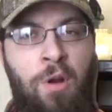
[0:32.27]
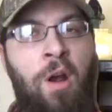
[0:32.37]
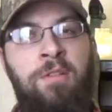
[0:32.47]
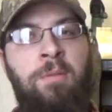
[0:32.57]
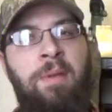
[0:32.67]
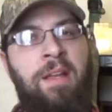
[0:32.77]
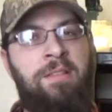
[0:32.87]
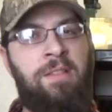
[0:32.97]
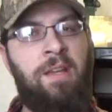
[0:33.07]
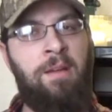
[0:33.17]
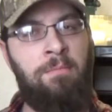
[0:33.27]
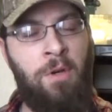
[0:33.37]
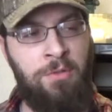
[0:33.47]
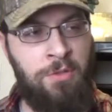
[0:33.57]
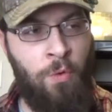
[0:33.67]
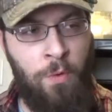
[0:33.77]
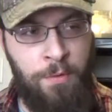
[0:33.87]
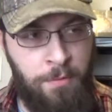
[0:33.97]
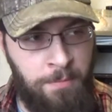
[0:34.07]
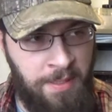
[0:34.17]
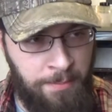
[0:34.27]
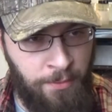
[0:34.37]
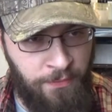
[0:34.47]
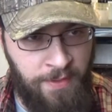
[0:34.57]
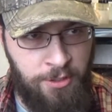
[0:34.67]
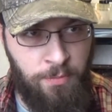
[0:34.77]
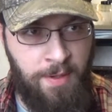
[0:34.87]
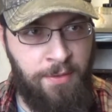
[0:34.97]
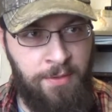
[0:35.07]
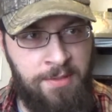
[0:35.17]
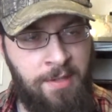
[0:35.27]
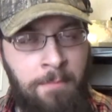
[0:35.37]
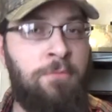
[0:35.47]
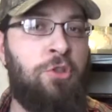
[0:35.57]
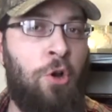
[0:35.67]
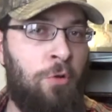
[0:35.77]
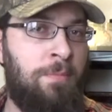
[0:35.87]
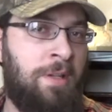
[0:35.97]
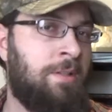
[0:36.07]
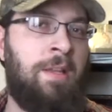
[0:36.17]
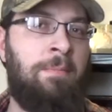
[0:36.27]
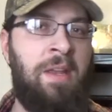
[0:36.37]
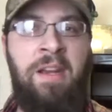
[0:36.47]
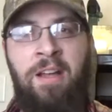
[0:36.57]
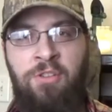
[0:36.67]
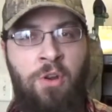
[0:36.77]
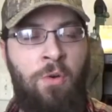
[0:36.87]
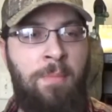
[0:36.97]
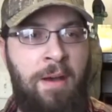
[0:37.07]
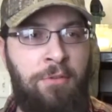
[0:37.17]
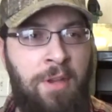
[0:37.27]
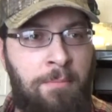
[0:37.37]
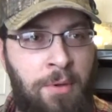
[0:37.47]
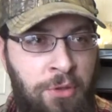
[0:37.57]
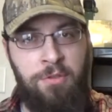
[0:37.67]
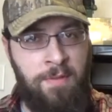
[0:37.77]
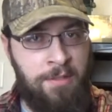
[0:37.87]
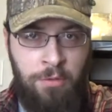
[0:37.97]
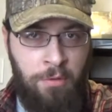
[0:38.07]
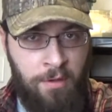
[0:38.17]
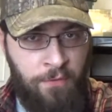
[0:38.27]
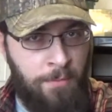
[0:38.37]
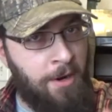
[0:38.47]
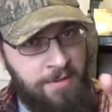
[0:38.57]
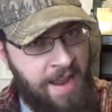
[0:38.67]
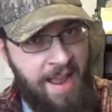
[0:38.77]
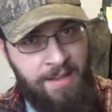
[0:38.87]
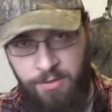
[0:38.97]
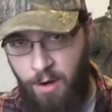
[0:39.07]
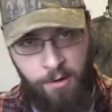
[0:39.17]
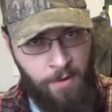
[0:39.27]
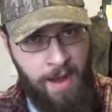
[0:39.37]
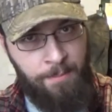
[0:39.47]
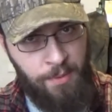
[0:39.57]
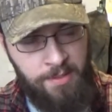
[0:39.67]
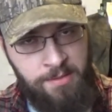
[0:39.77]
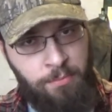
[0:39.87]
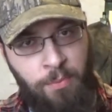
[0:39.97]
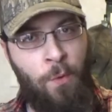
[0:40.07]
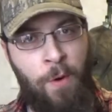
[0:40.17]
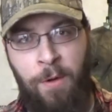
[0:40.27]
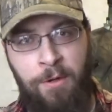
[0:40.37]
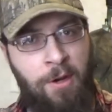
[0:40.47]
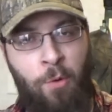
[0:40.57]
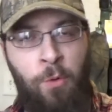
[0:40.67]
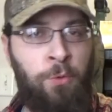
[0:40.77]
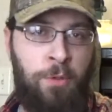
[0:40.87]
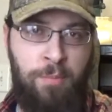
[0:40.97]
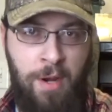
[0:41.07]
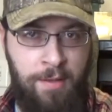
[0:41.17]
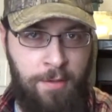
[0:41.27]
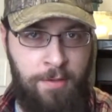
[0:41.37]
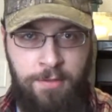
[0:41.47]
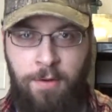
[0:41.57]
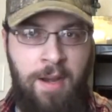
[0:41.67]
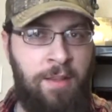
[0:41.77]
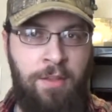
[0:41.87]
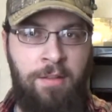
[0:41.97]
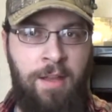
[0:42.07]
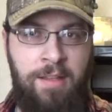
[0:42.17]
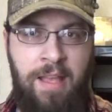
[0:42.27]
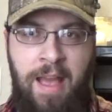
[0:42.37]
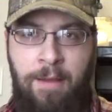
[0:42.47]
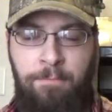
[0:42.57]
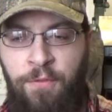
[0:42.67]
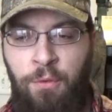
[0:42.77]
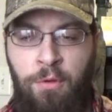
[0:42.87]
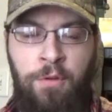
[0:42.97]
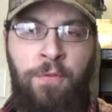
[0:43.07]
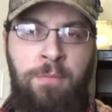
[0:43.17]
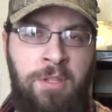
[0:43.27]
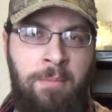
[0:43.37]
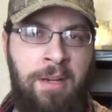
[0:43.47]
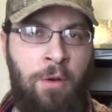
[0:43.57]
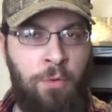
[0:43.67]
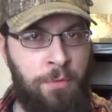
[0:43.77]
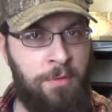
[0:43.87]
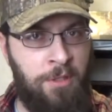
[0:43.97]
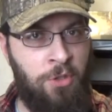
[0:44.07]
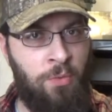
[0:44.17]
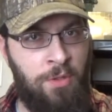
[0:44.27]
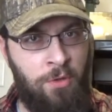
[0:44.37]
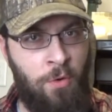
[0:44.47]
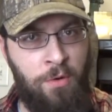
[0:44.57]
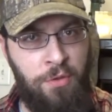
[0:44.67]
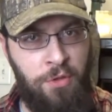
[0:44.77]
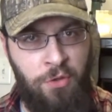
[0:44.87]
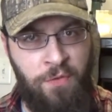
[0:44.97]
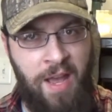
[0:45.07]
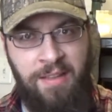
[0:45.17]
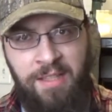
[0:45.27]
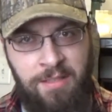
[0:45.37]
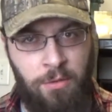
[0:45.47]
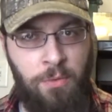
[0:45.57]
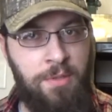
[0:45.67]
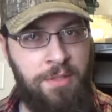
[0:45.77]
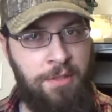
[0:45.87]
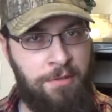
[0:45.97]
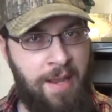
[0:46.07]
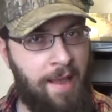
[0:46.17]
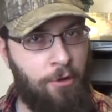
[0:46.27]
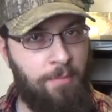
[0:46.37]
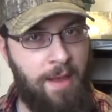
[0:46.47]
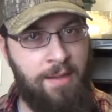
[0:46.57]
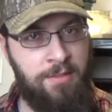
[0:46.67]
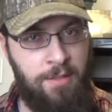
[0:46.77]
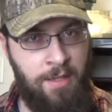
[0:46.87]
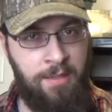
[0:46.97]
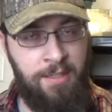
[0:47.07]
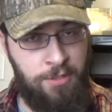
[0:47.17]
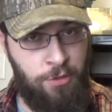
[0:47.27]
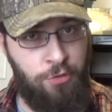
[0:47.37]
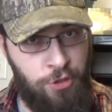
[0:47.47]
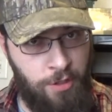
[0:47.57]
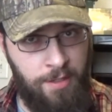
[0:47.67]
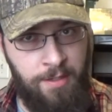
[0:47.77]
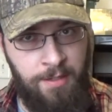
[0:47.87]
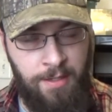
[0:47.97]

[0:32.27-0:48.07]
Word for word: There are some baits that most northern people fish with, and some don't because they may not know about them, but those of us who learn from our dads or our grandpas or older brothers or anything like that, if you learn from somebody older than you in the north, you've got these lures in your tackle box. At least you should.